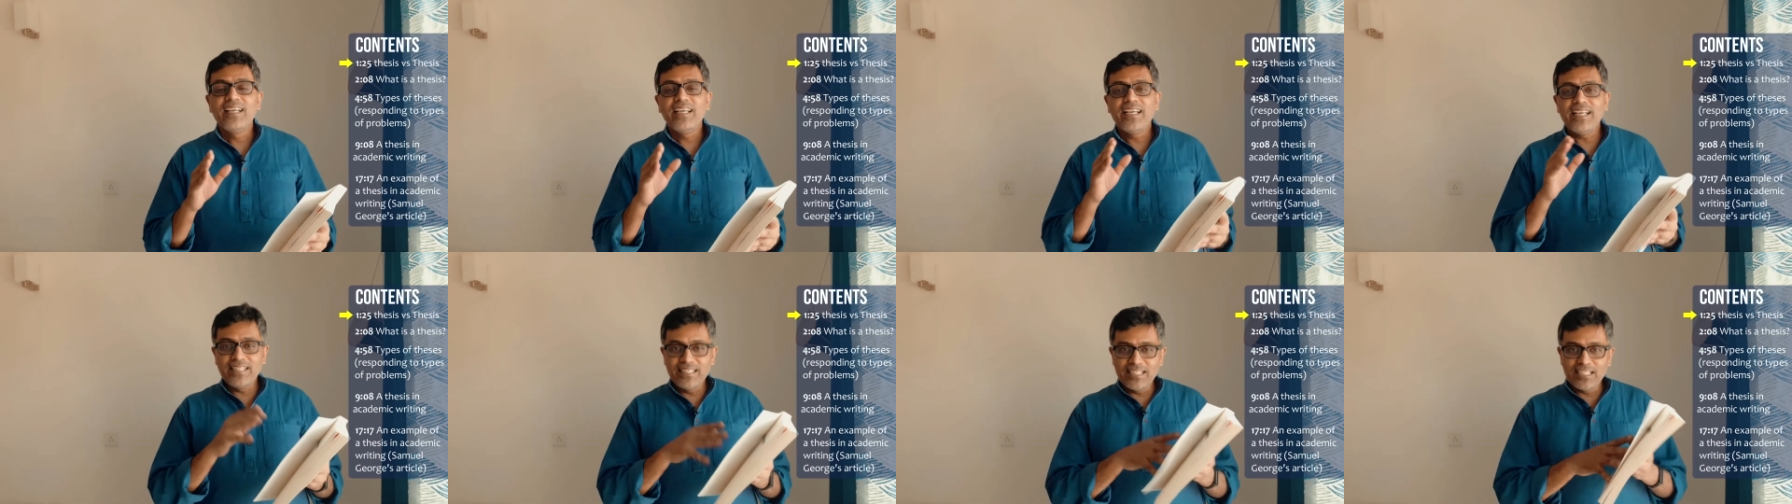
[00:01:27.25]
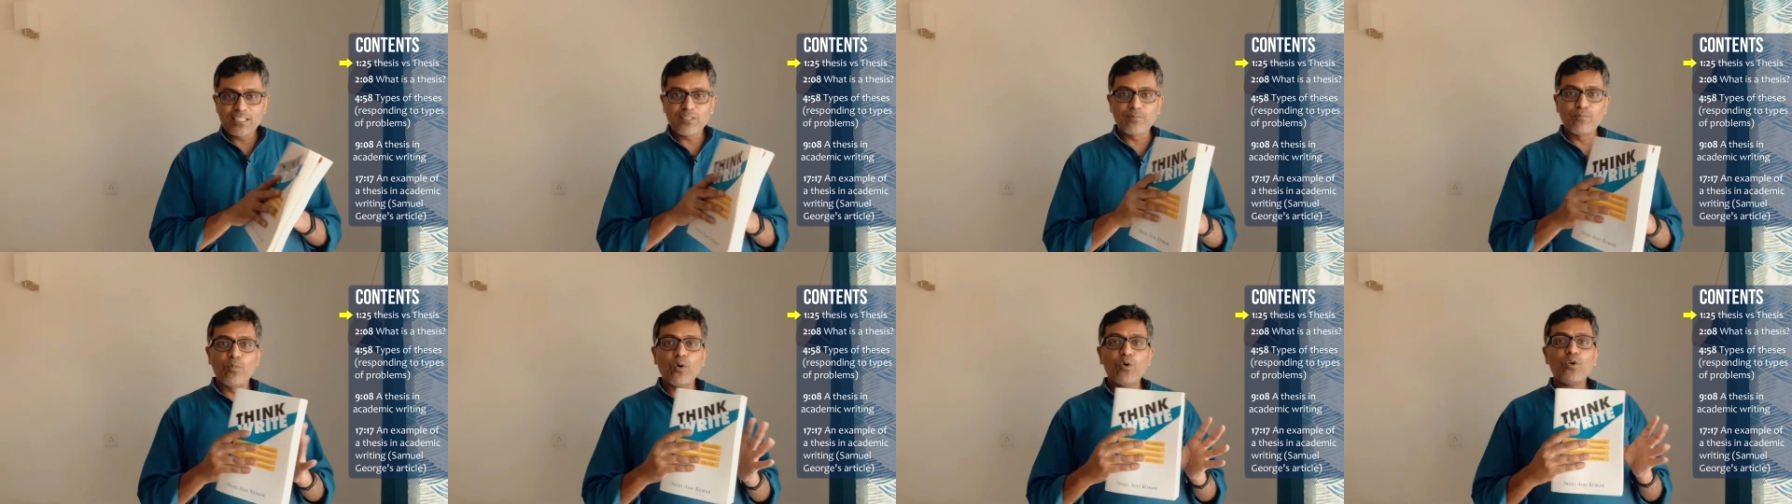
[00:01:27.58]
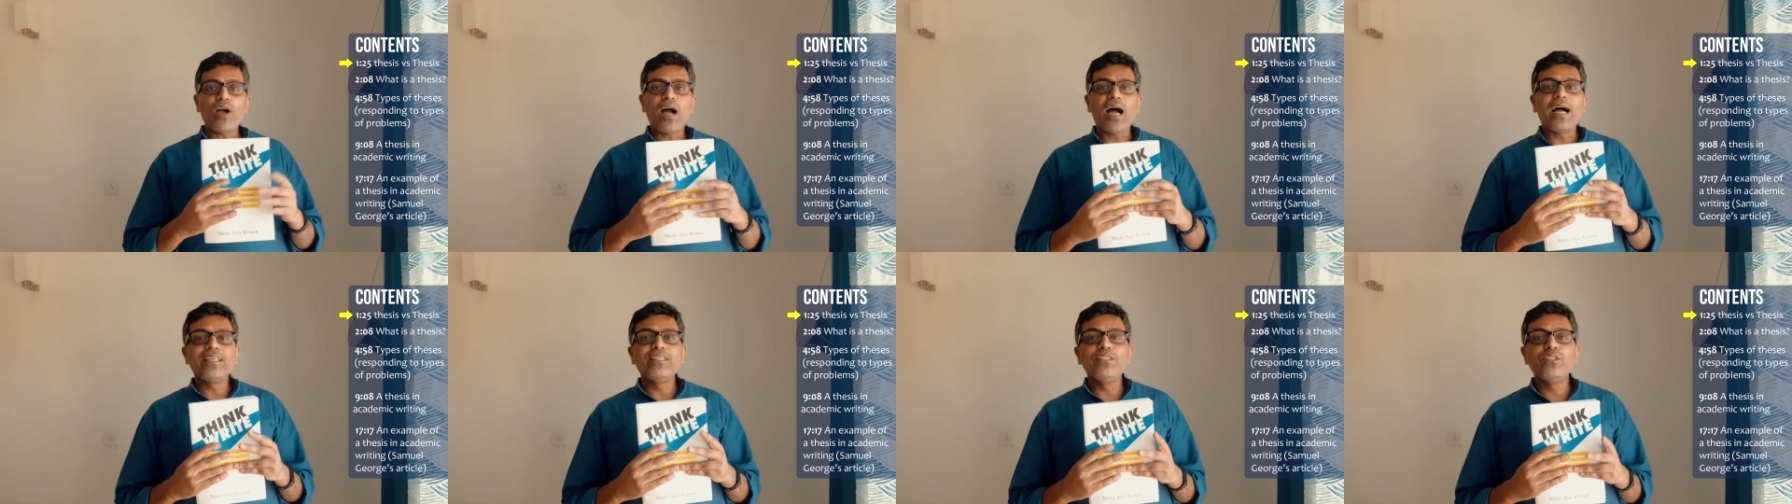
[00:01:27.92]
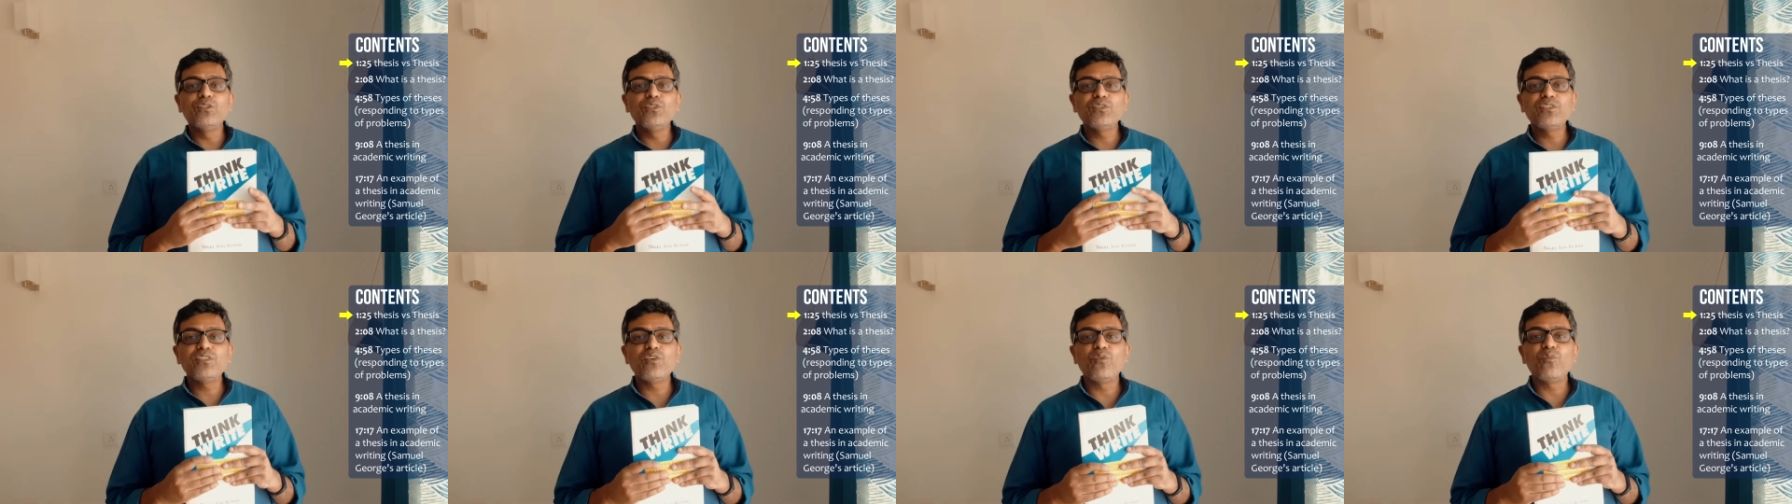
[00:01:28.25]
In this book, I
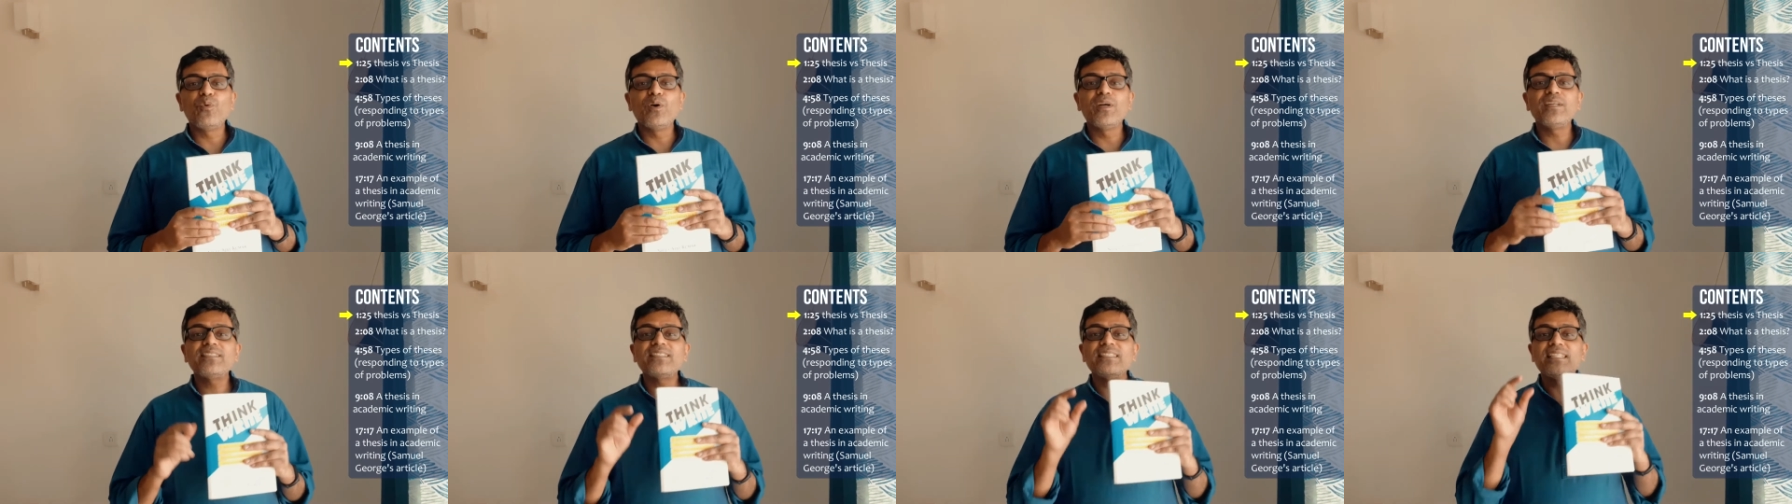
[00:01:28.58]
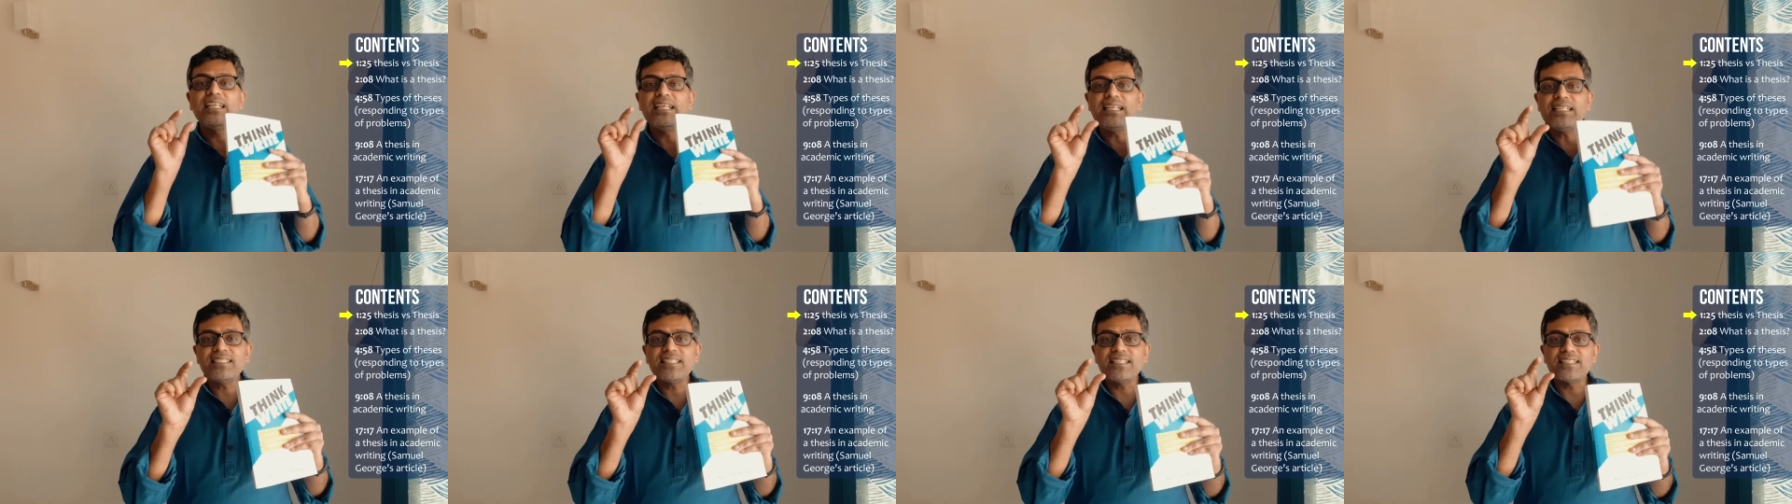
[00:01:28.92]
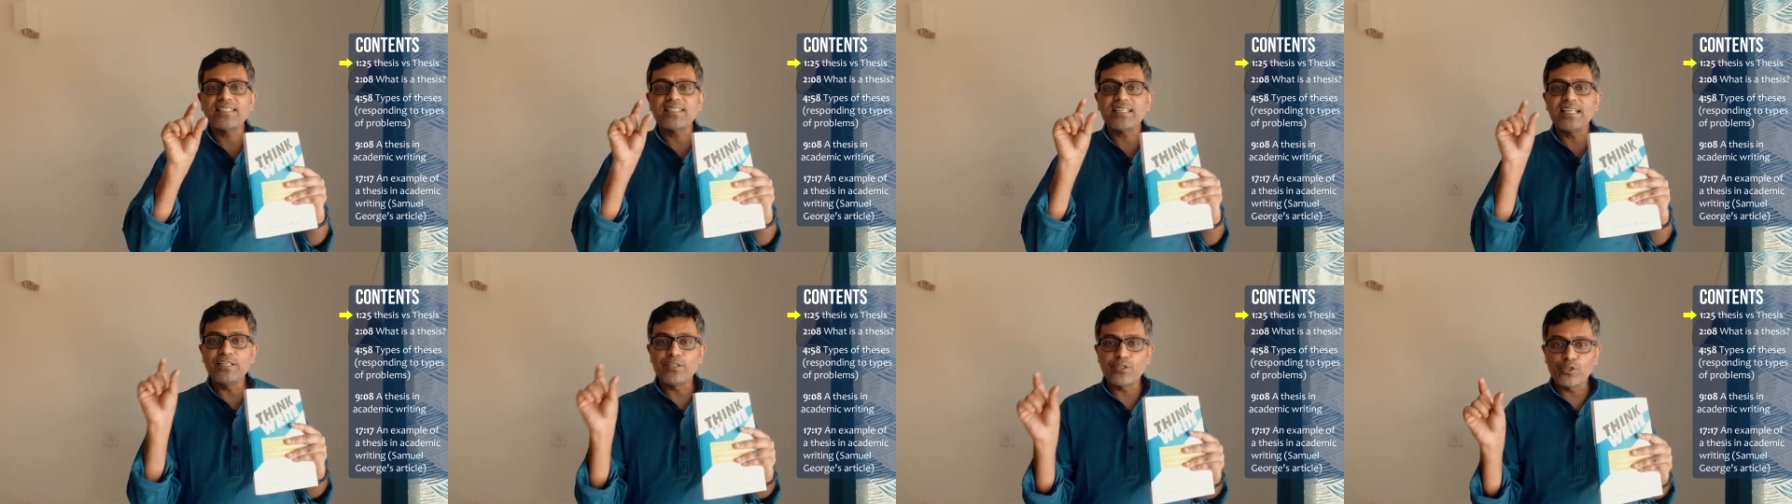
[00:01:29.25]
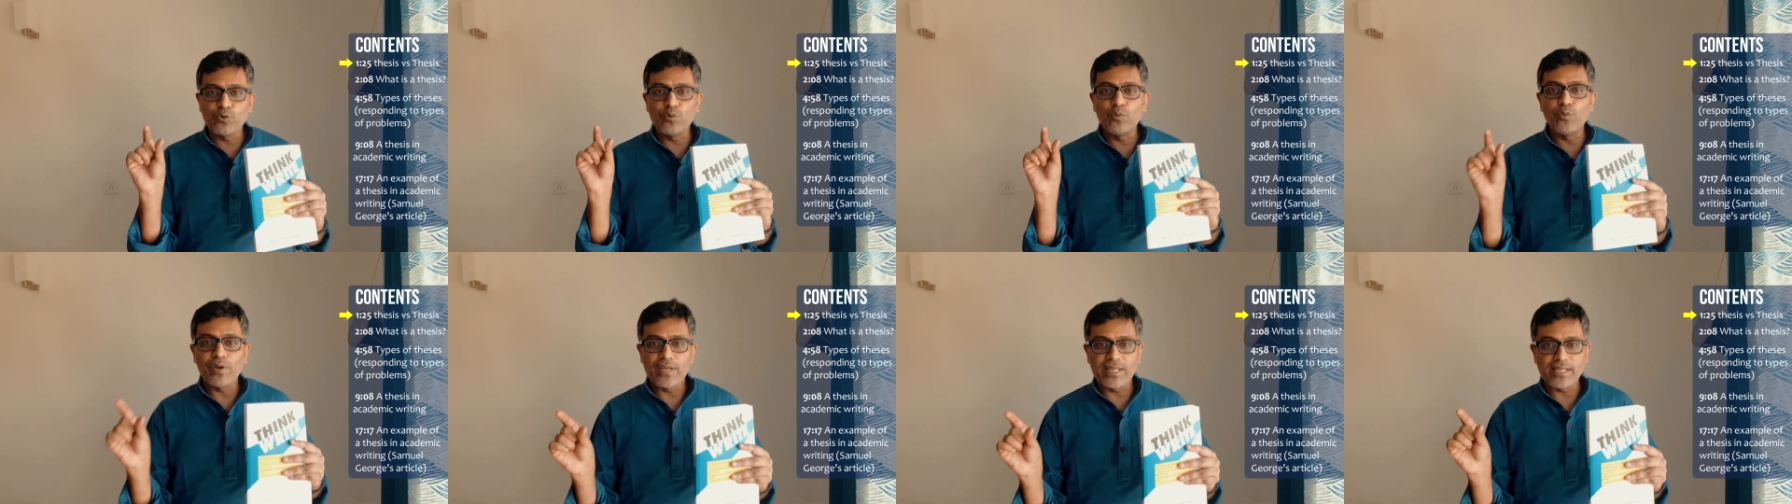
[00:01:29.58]
use the word thesis in
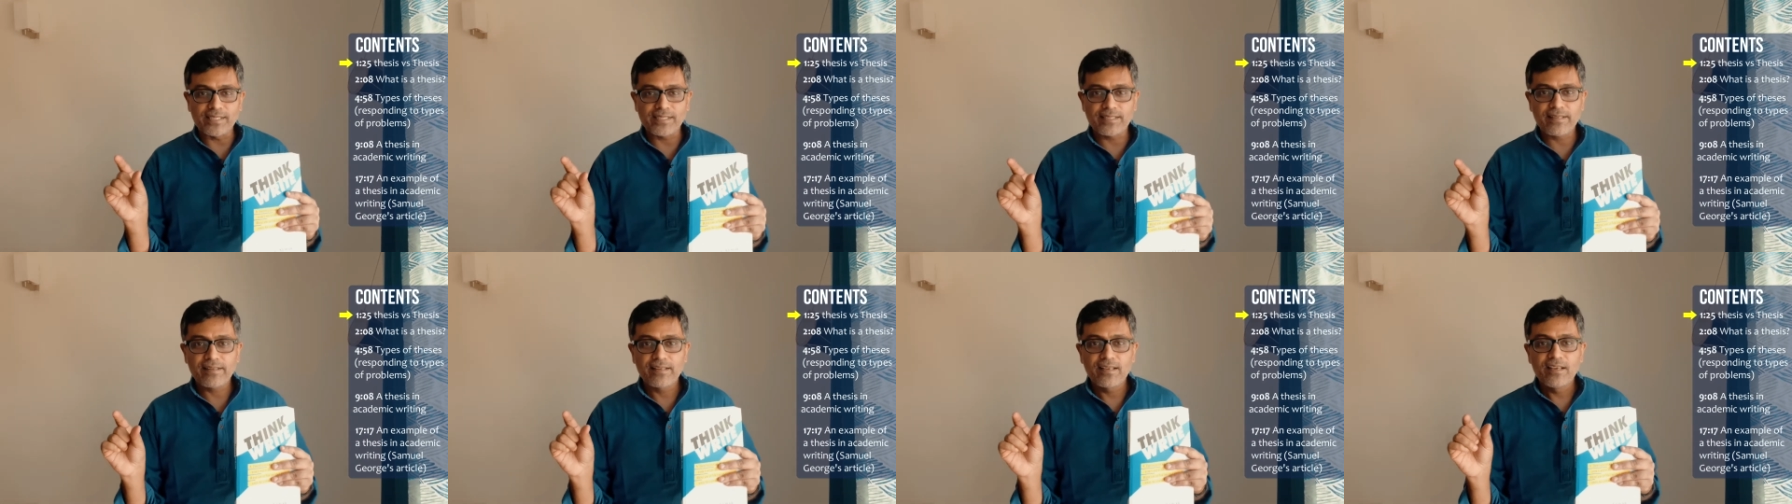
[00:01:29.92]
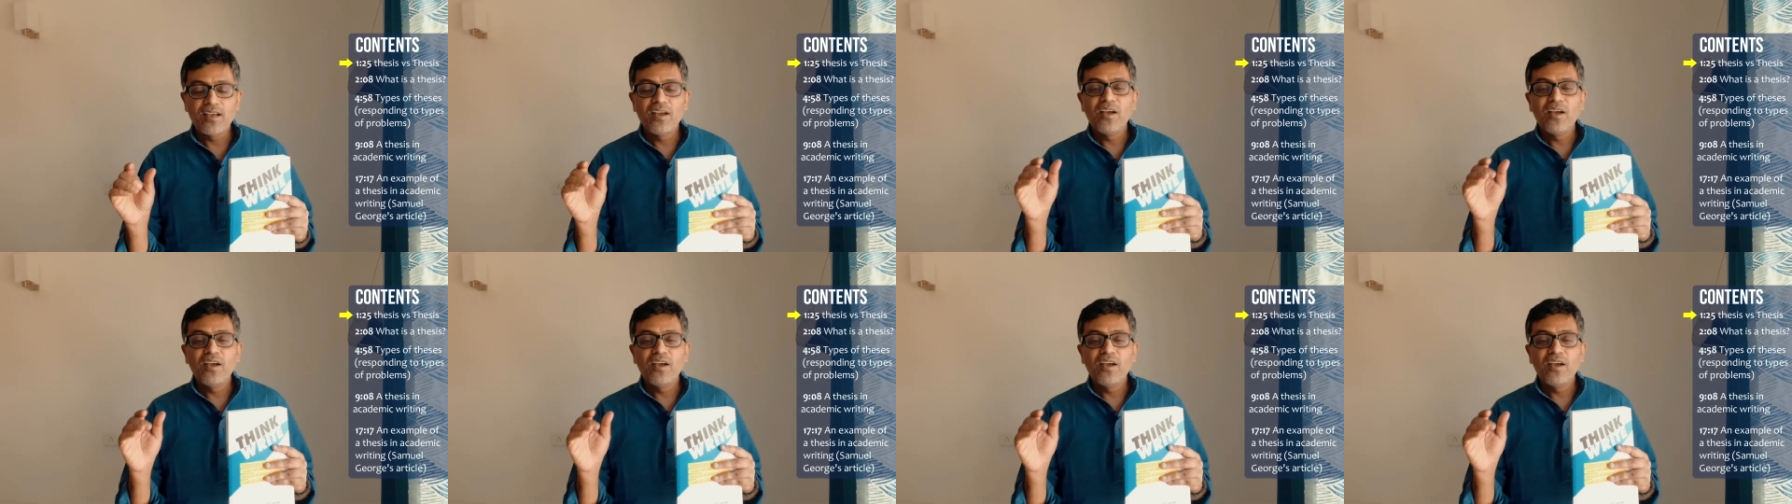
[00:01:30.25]
two ways.